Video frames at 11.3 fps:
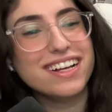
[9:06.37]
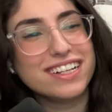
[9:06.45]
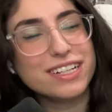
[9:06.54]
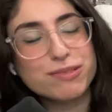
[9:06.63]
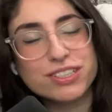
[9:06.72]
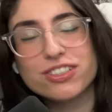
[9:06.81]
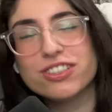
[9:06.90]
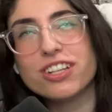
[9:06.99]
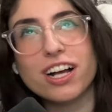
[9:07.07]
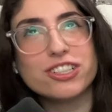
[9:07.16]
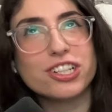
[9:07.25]
It was
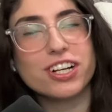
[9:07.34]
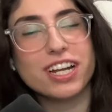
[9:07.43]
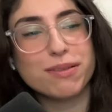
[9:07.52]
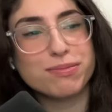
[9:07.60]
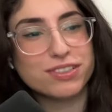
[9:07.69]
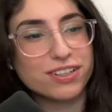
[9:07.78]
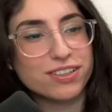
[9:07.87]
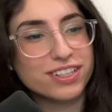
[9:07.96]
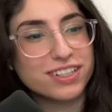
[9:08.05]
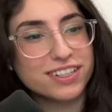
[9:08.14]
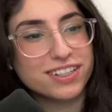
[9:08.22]
such a good episode.